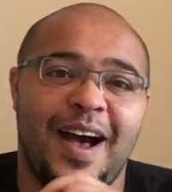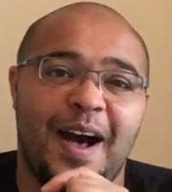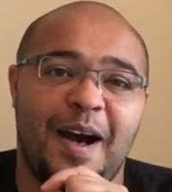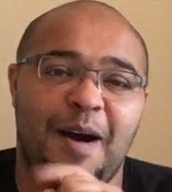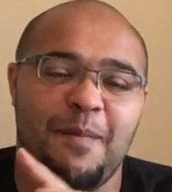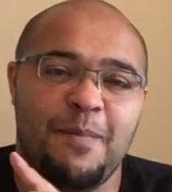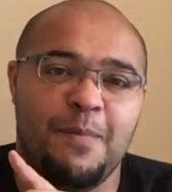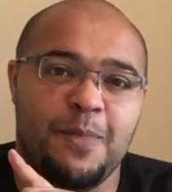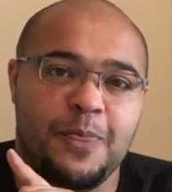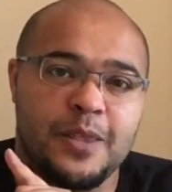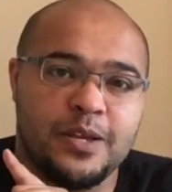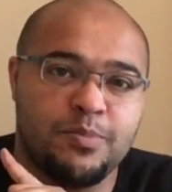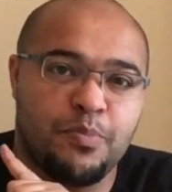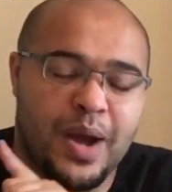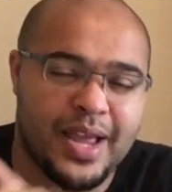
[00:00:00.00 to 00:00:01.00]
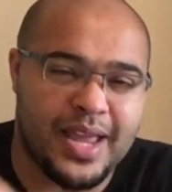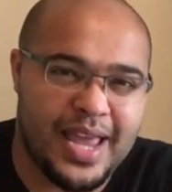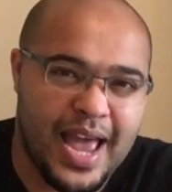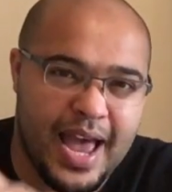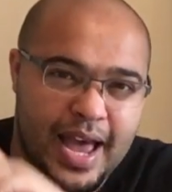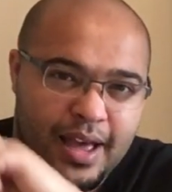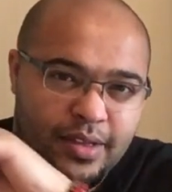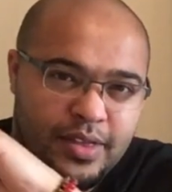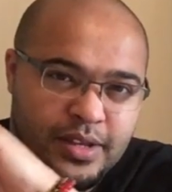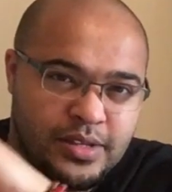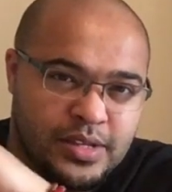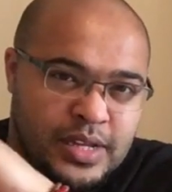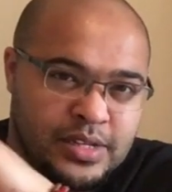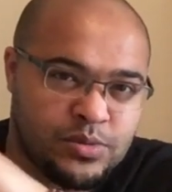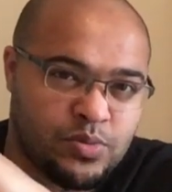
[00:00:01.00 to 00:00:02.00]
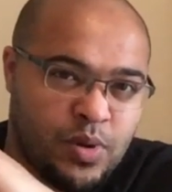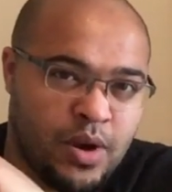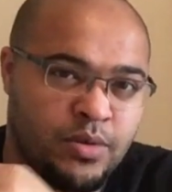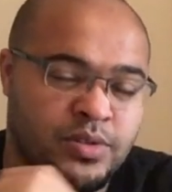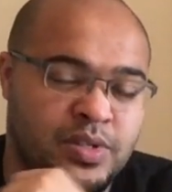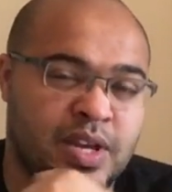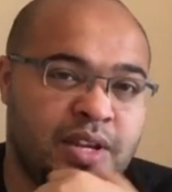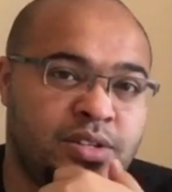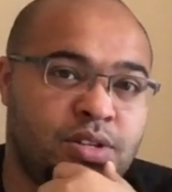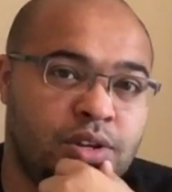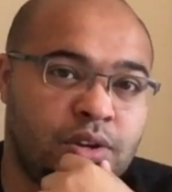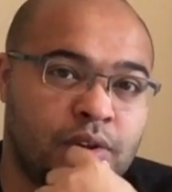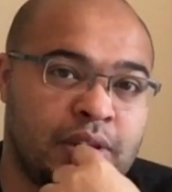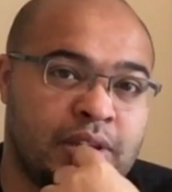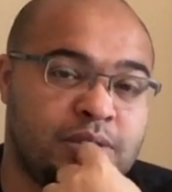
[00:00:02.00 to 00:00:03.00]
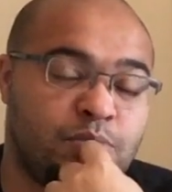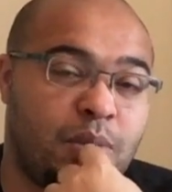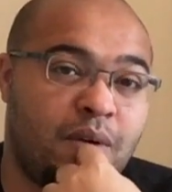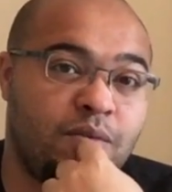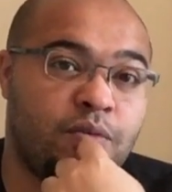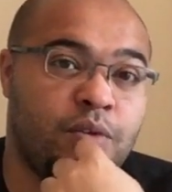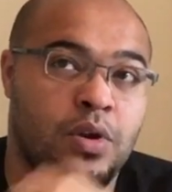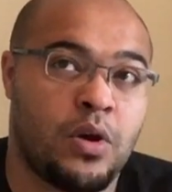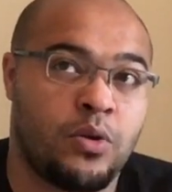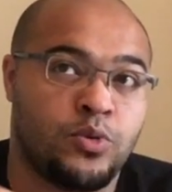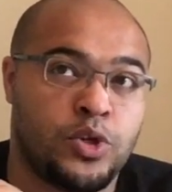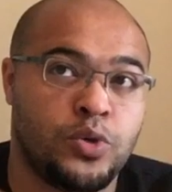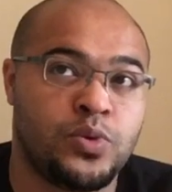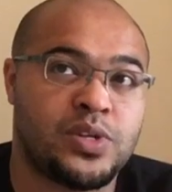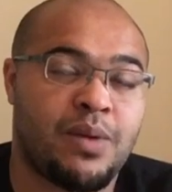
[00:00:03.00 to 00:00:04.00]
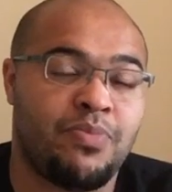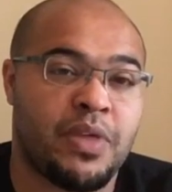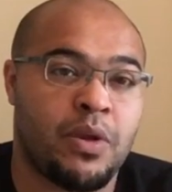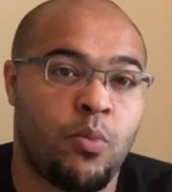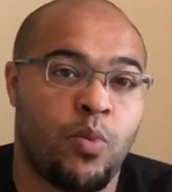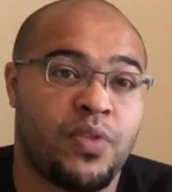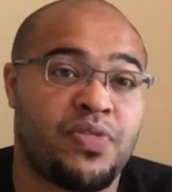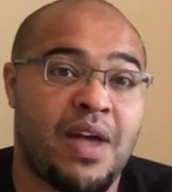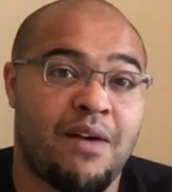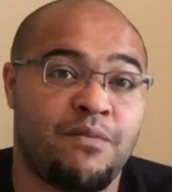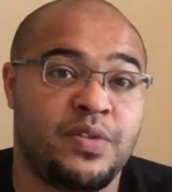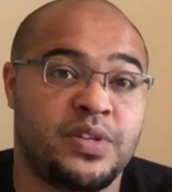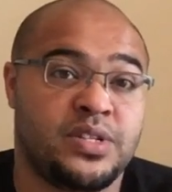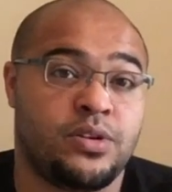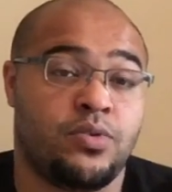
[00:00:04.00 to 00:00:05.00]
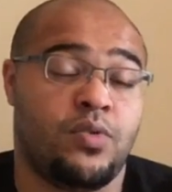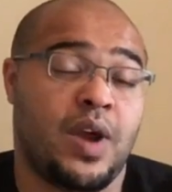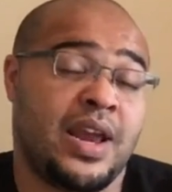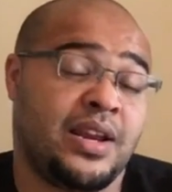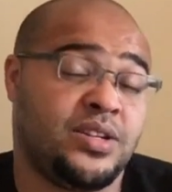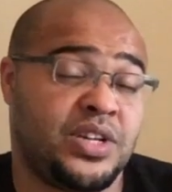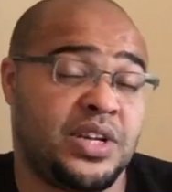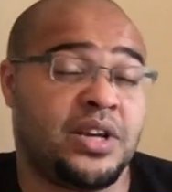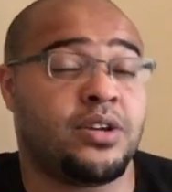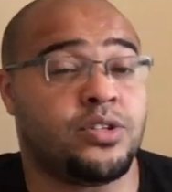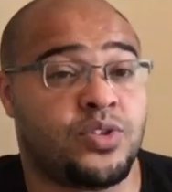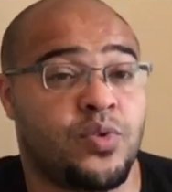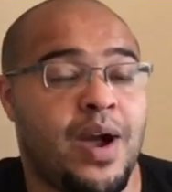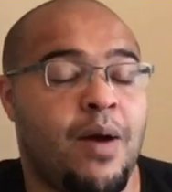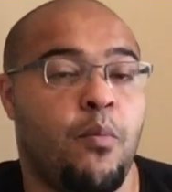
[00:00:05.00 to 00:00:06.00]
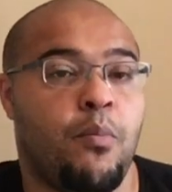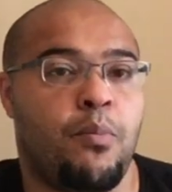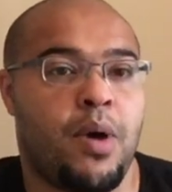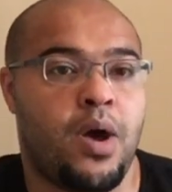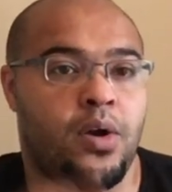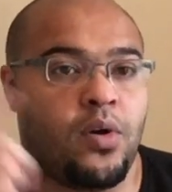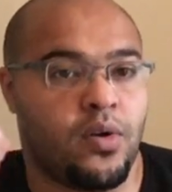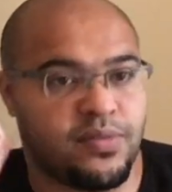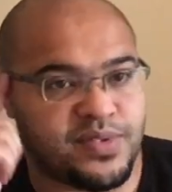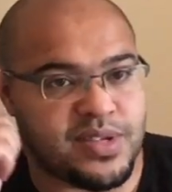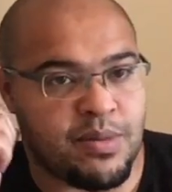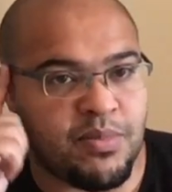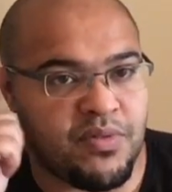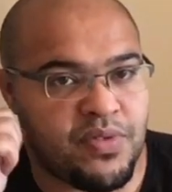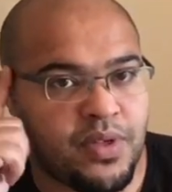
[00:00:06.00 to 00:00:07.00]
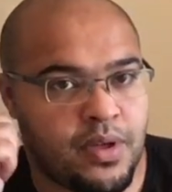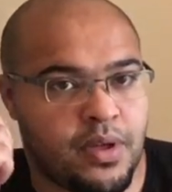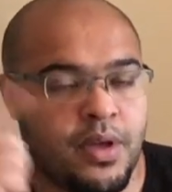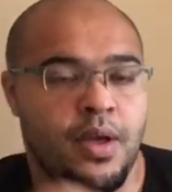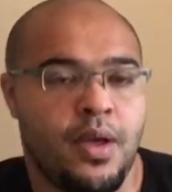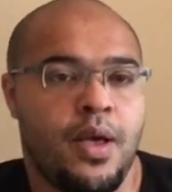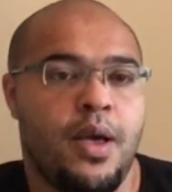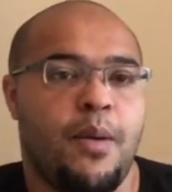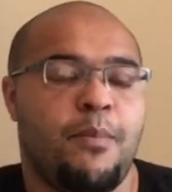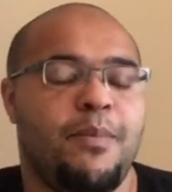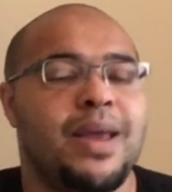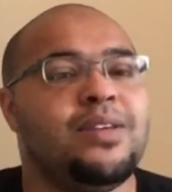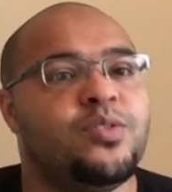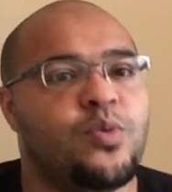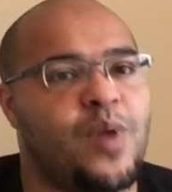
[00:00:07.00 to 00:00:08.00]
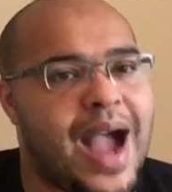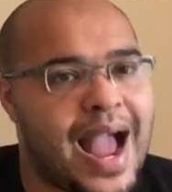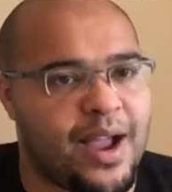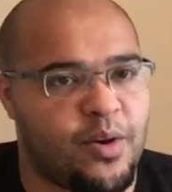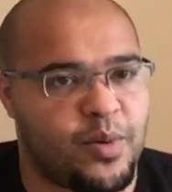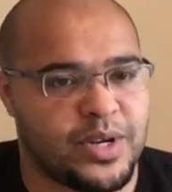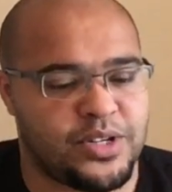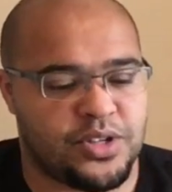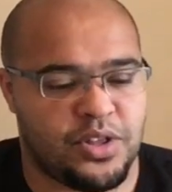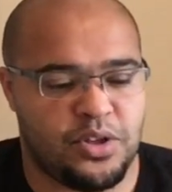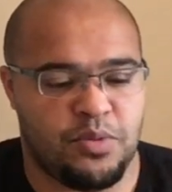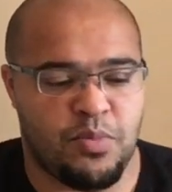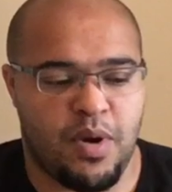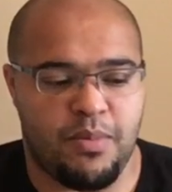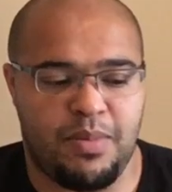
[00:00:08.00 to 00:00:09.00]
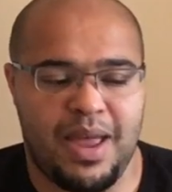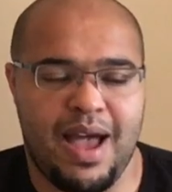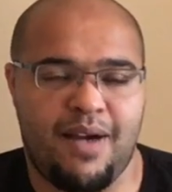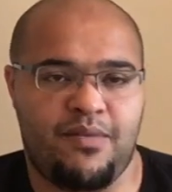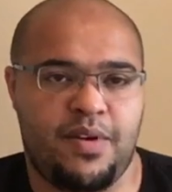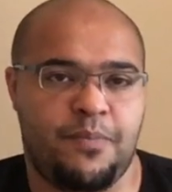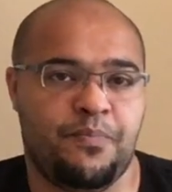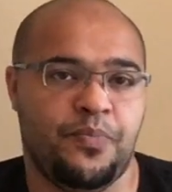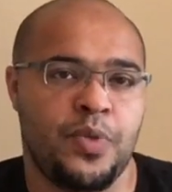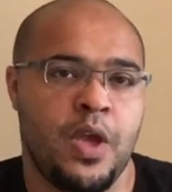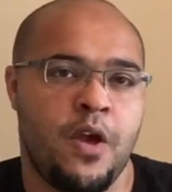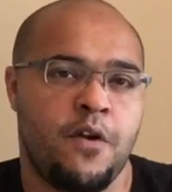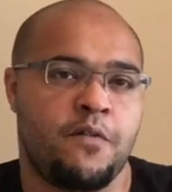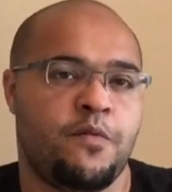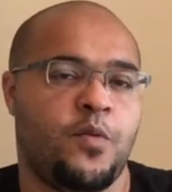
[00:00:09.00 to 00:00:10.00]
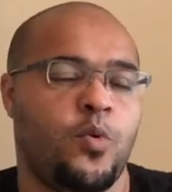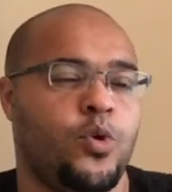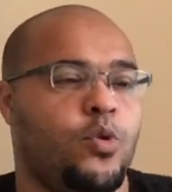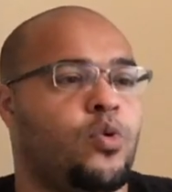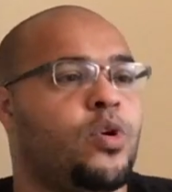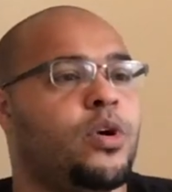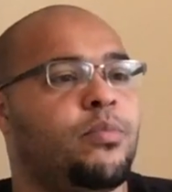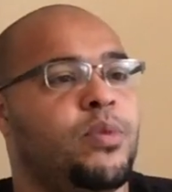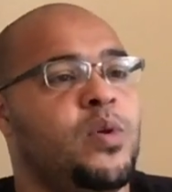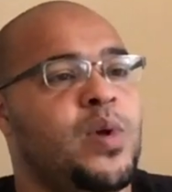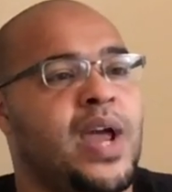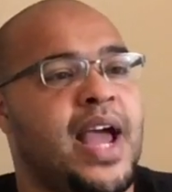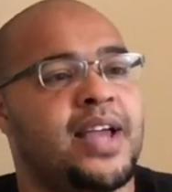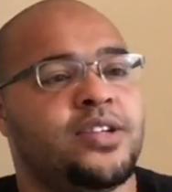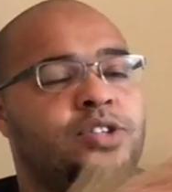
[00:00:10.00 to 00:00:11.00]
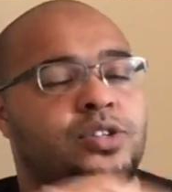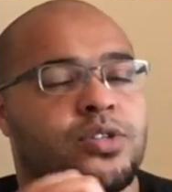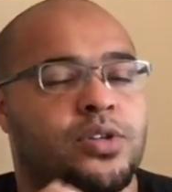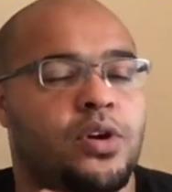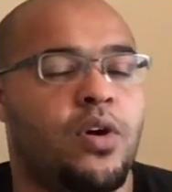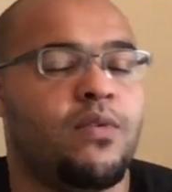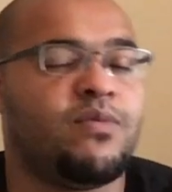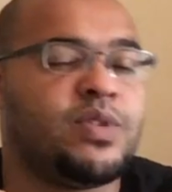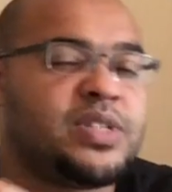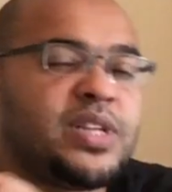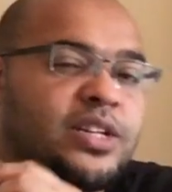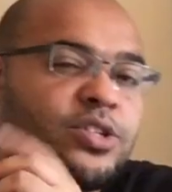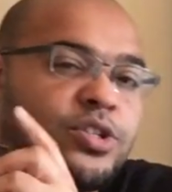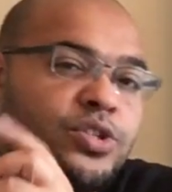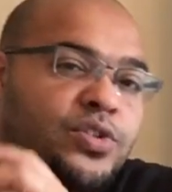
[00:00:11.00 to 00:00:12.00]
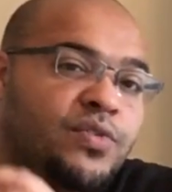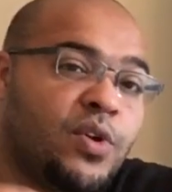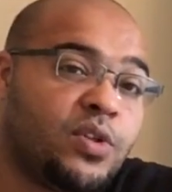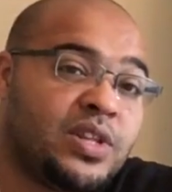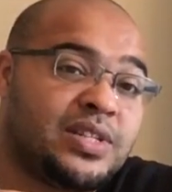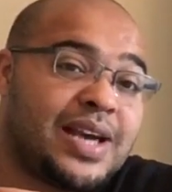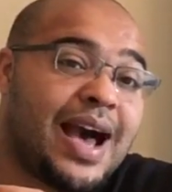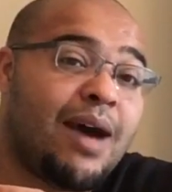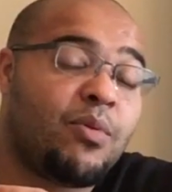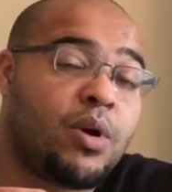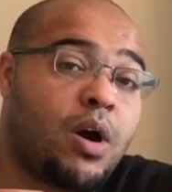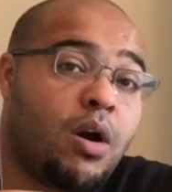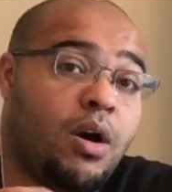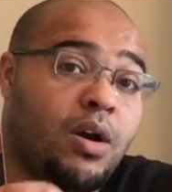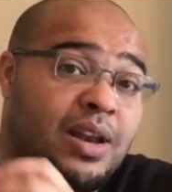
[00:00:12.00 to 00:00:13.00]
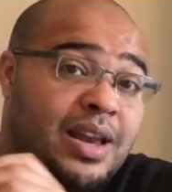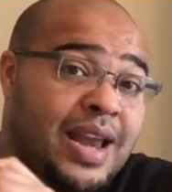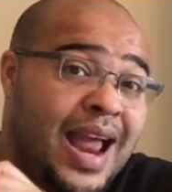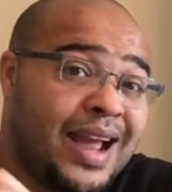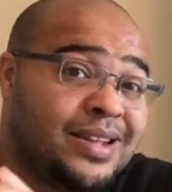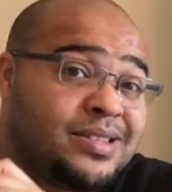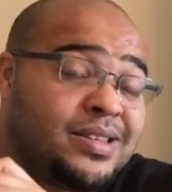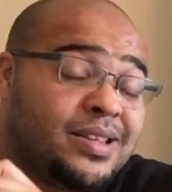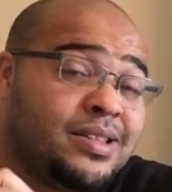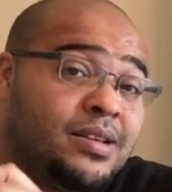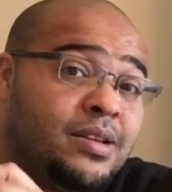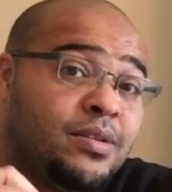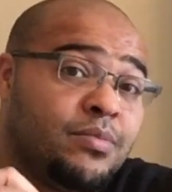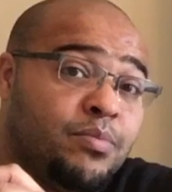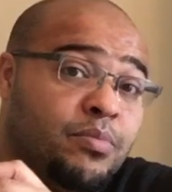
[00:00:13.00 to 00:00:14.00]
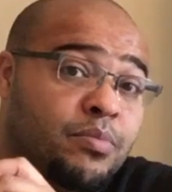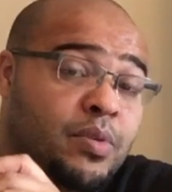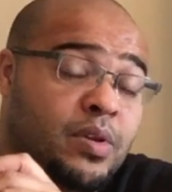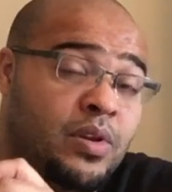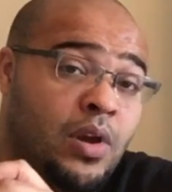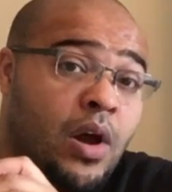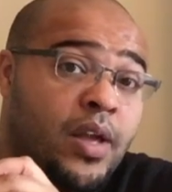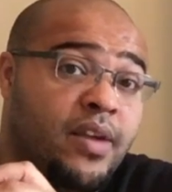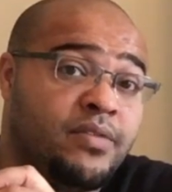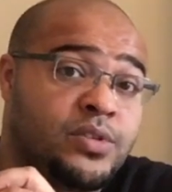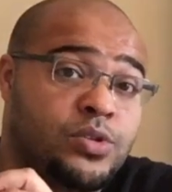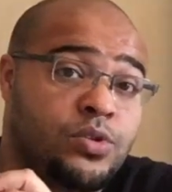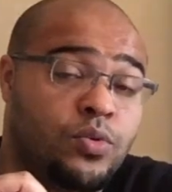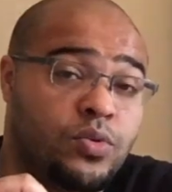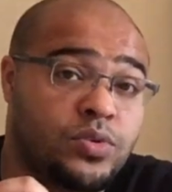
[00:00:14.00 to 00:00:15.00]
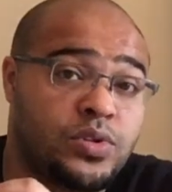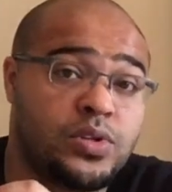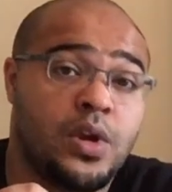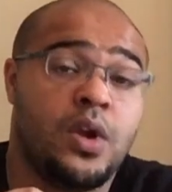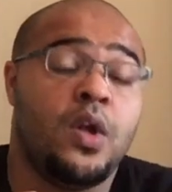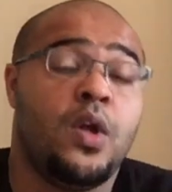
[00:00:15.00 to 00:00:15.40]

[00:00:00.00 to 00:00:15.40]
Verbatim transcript: Um, but yeah, that, that's why I'll say to you this month, you know, do something with that physical energy because you'll help burn off some of the mental anguish that you might be having. For your communications and conversations, you've got the Tower card next to the Knight of Swords.